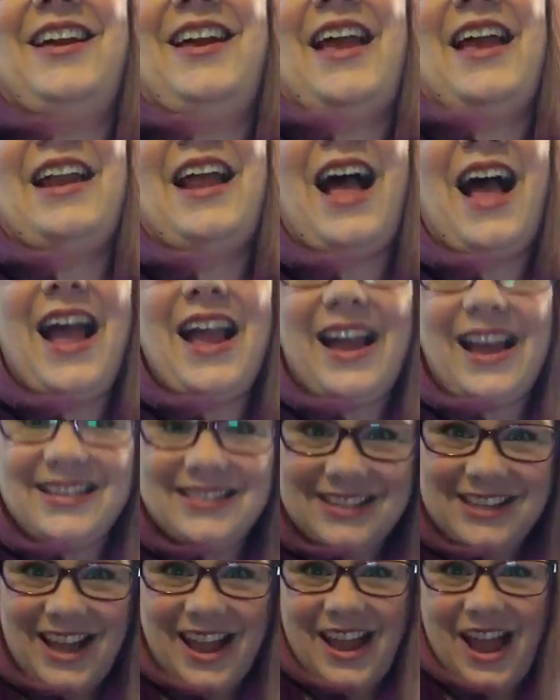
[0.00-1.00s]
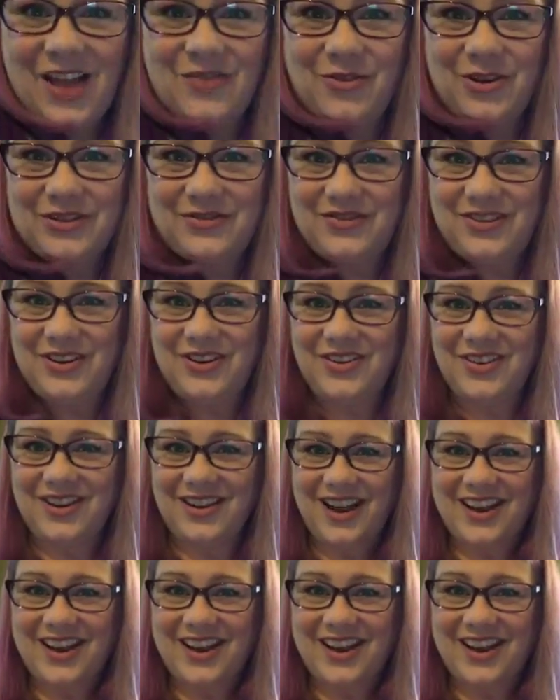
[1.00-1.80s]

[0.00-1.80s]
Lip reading: And hi, I see I have one viewer.